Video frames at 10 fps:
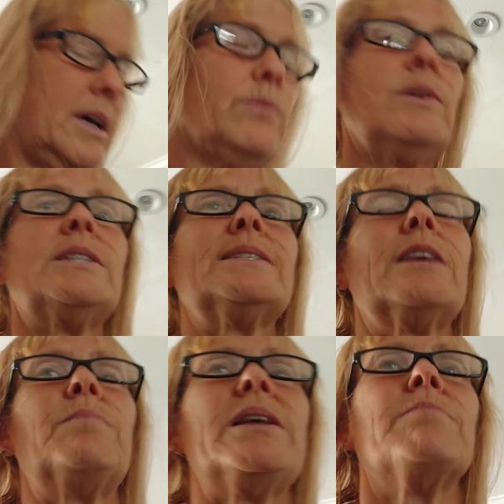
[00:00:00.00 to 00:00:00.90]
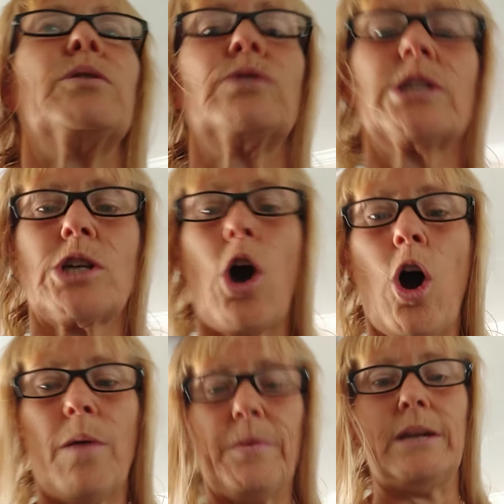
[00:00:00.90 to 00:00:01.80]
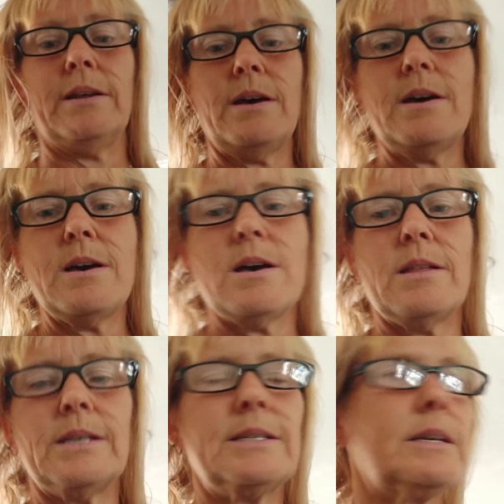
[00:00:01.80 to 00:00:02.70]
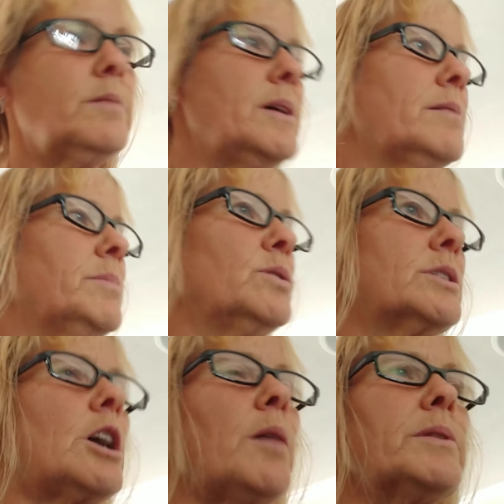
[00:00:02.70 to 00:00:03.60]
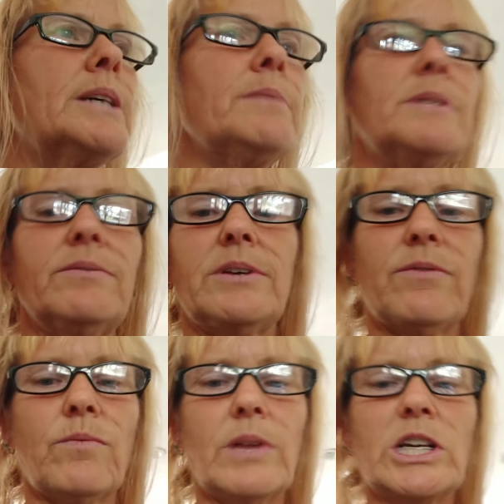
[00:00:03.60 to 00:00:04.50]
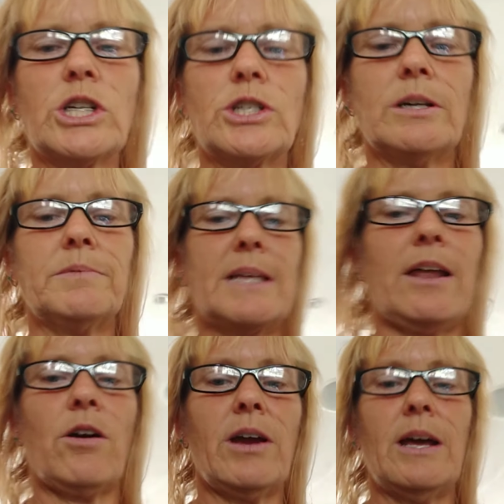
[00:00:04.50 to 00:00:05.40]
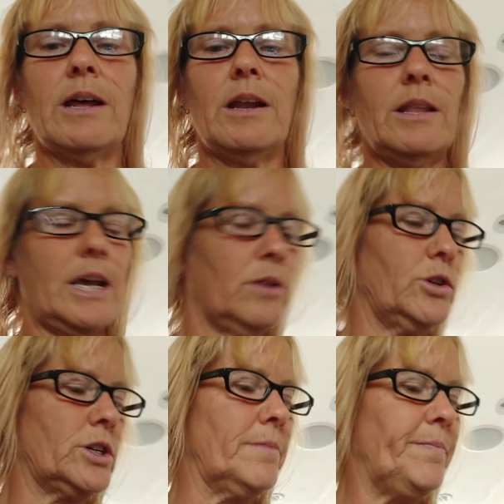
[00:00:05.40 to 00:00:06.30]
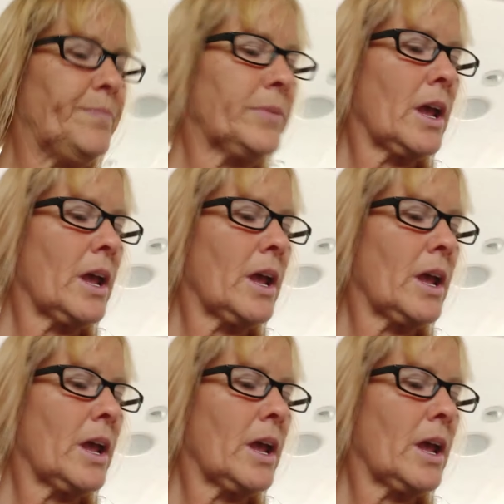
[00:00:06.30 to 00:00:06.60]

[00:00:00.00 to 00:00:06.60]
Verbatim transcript: which is going to be the most common this is going to be the most common types of different relationships that are in the ocean